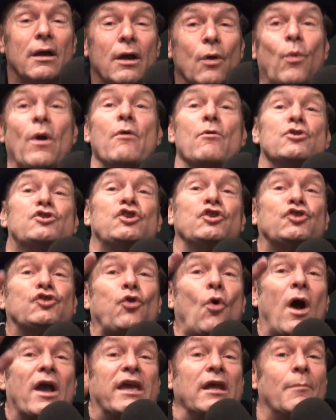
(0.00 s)
We were just
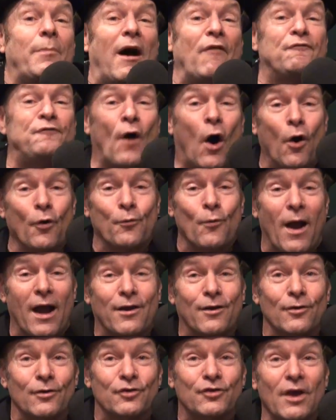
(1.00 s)
talking about phone
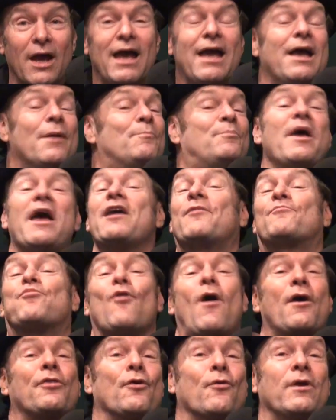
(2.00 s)
records. Big
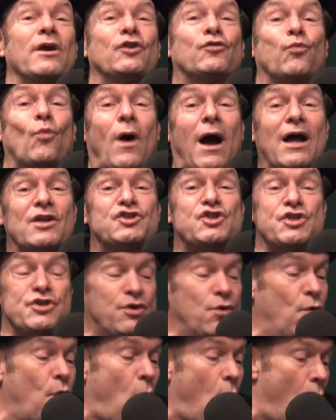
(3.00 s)
Brother is watching
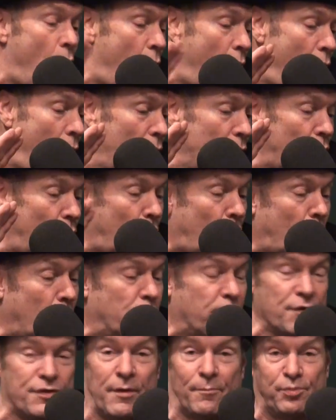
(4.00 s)
you all
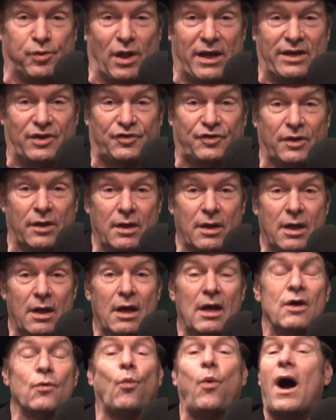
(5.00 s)
over the place.
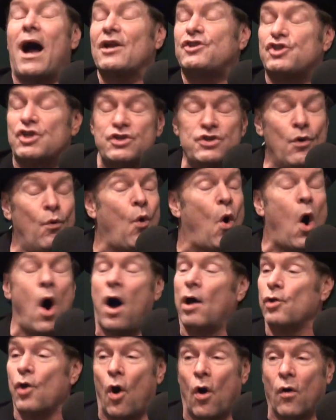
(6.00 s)
Watching you
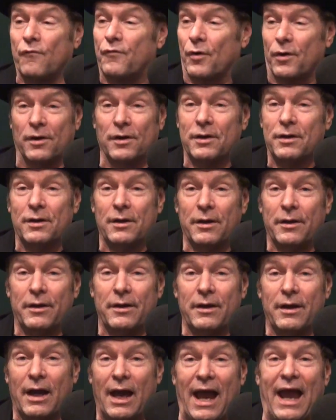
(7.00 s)
all over.
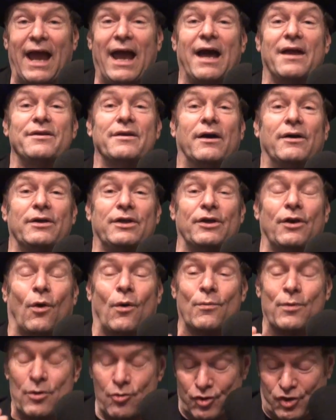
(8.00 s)
And, you
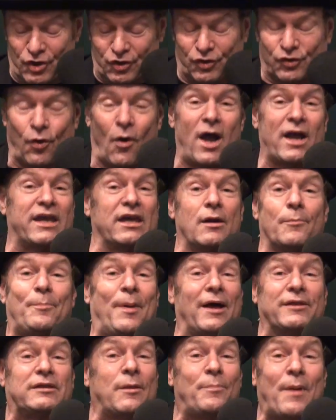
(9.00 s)
know, we were just talking
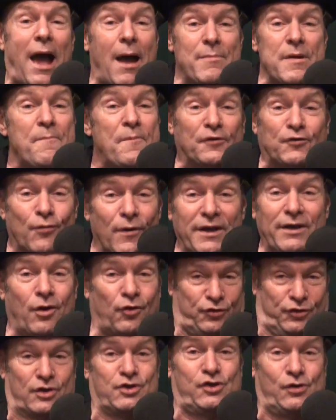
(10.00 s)
about the Bobby Petrino
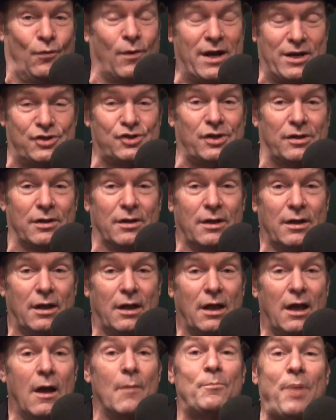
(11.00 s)
situation.
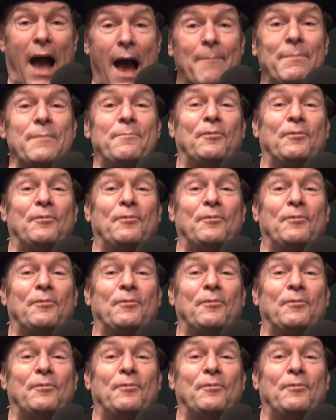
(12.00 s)
Bobby